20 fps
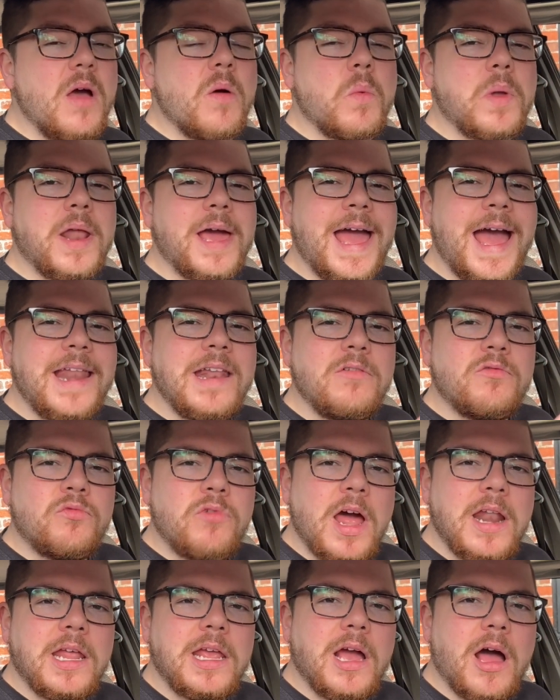When I had it
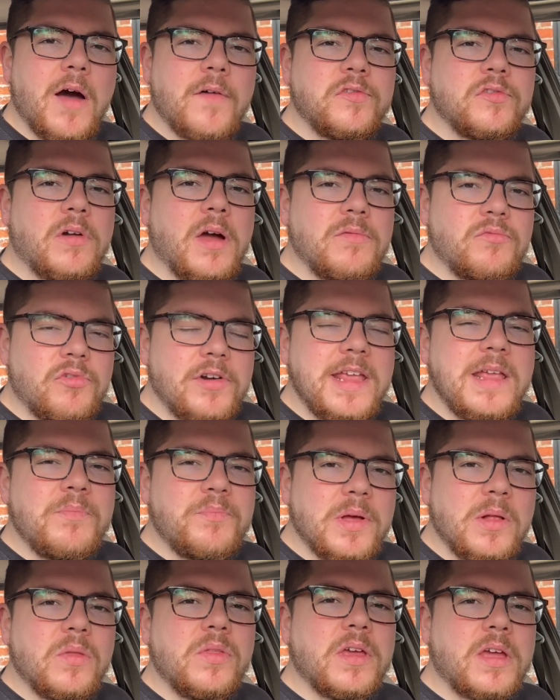running after I
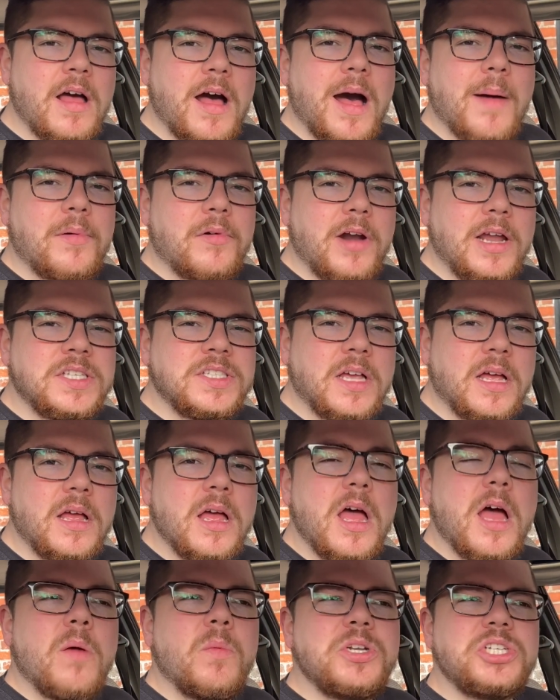rebuilt the carburetor,
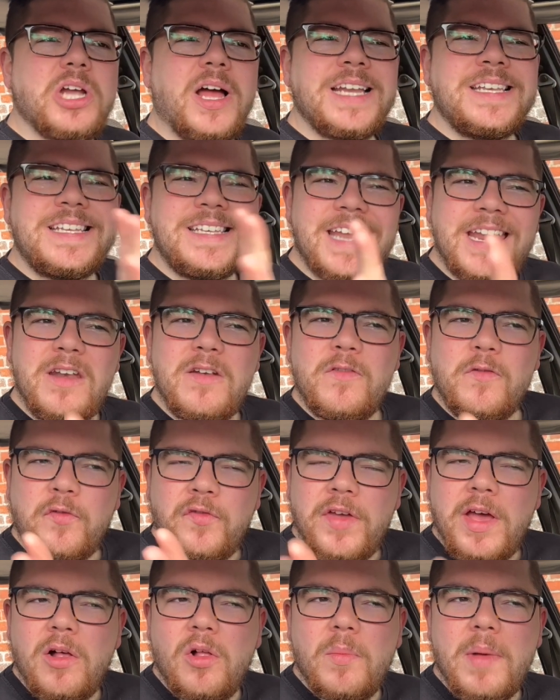which I didn't
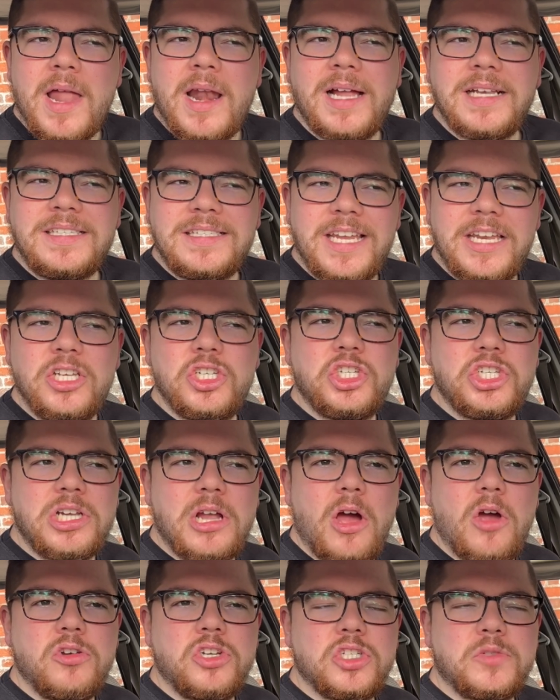film and I didn't
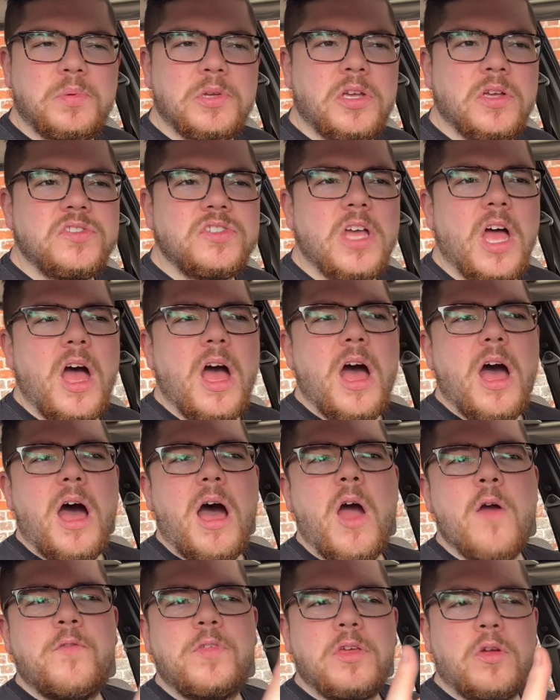show just because
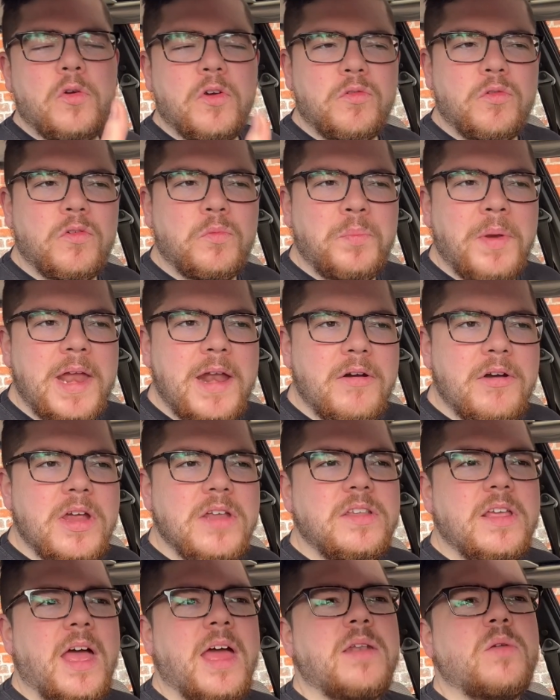over the Christmas
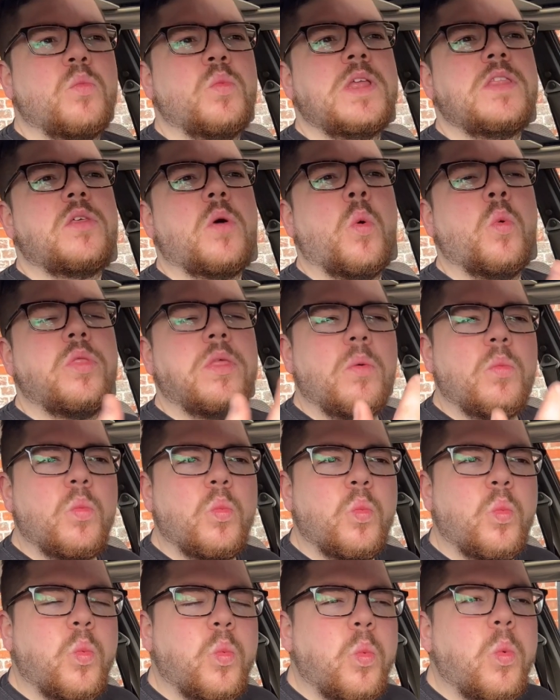period and with all the
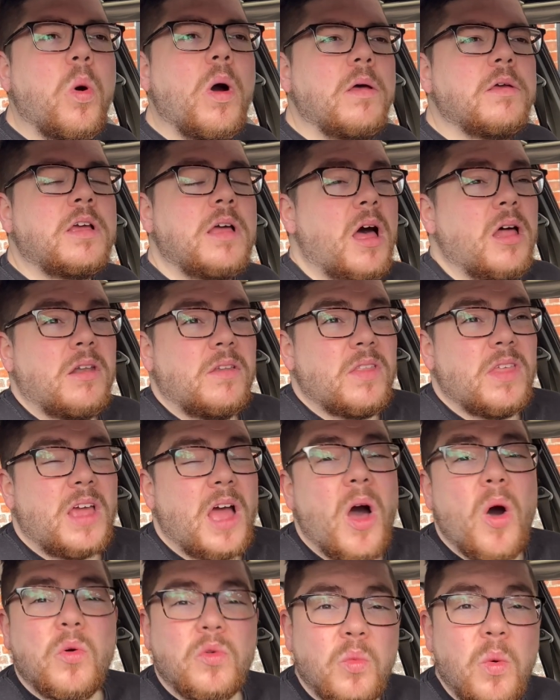the
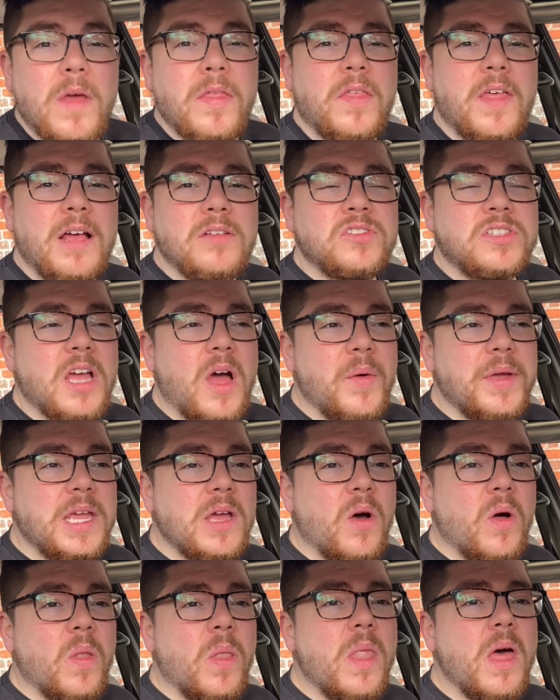cold weather that was
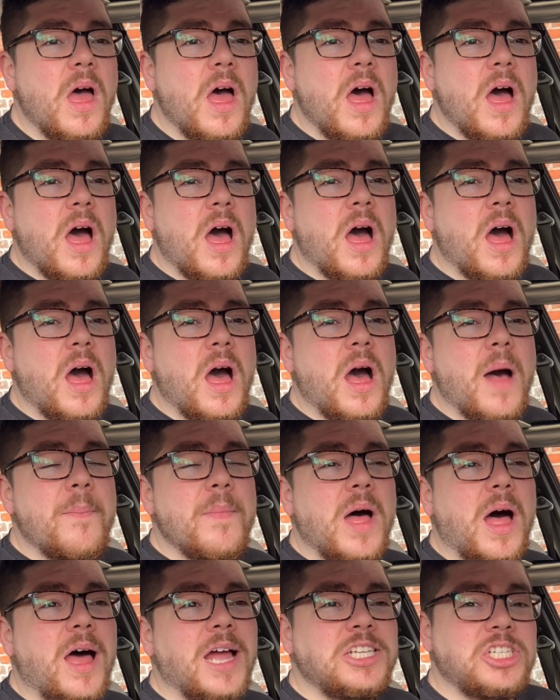going on,
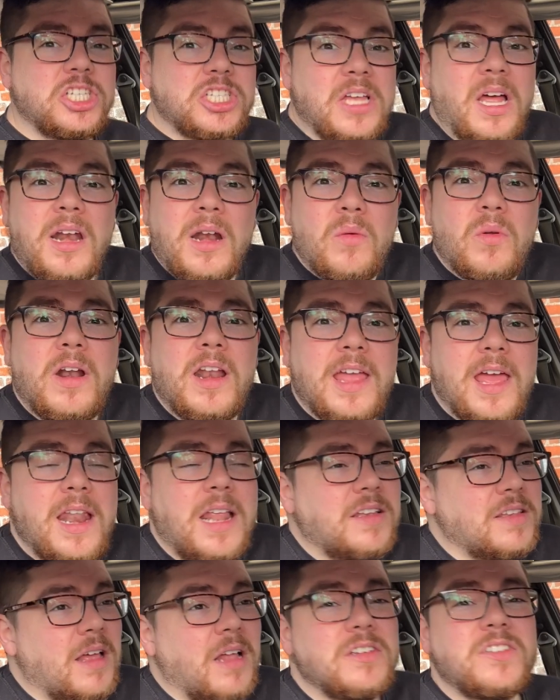I just kind of wanted to get
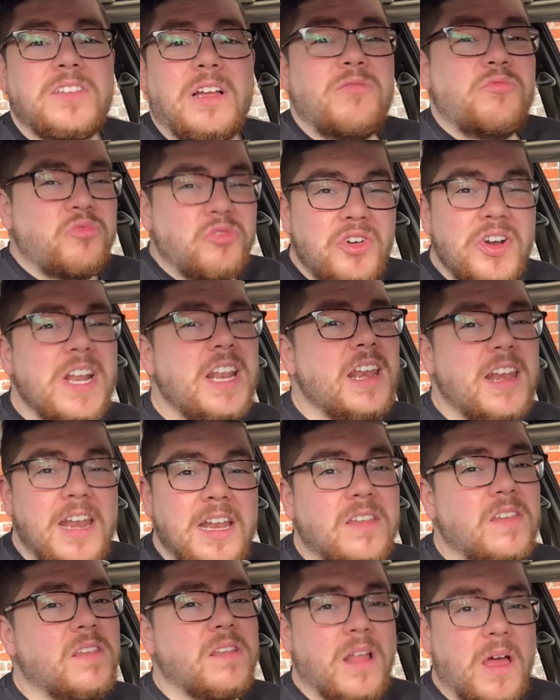it done because I really
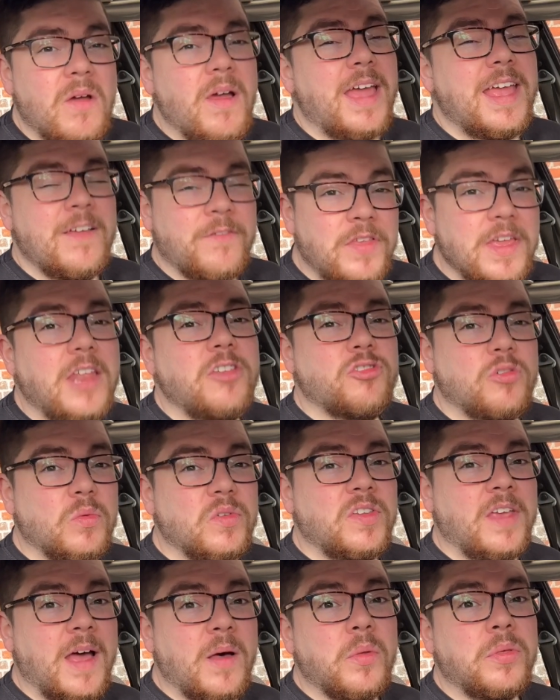needed to know if the engine
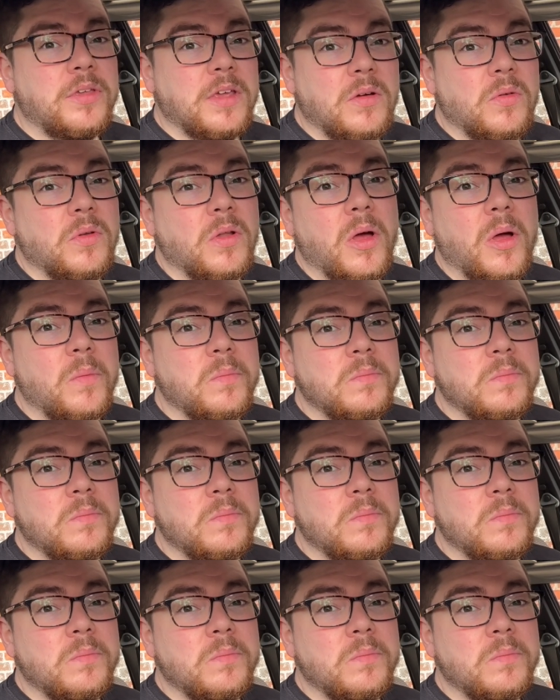was healthy or not.